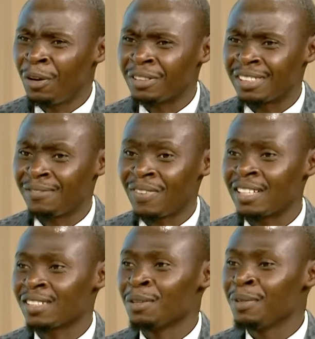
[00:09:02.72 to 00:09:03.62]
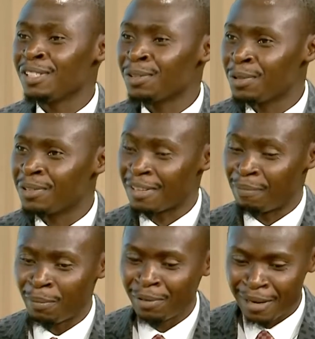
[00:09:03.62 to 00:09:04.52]
a lot. In fact, somebody wrote, a
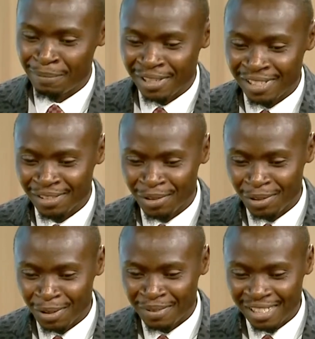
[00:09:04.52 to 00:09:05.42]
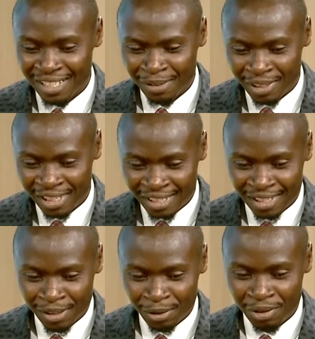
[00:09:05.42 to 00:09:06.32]
popular person wrote something, was it
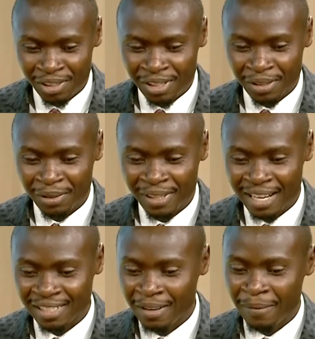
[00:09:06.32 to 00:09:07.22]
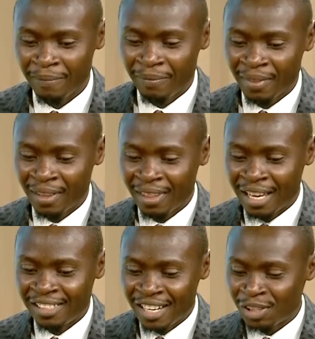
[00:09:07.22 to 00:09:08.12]
yesterday or 2 days ago, that
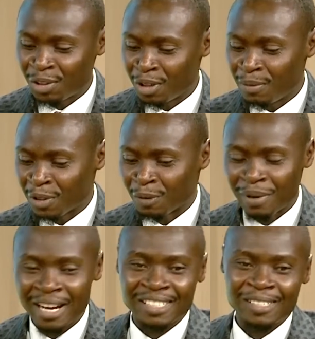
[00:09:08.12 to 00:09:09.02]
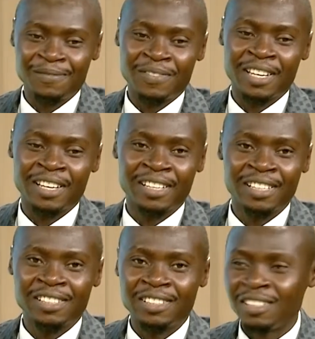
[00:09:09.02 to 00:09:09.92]
Nigerians should not be surprised if
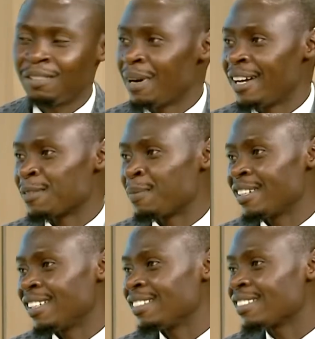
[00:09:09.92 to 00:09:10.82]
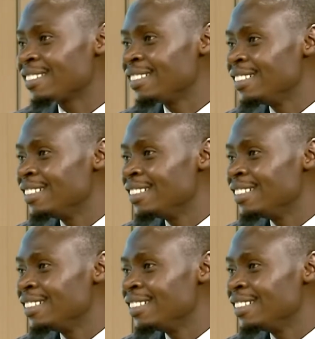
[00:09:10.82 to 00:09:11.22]
Chidinma is pregnant.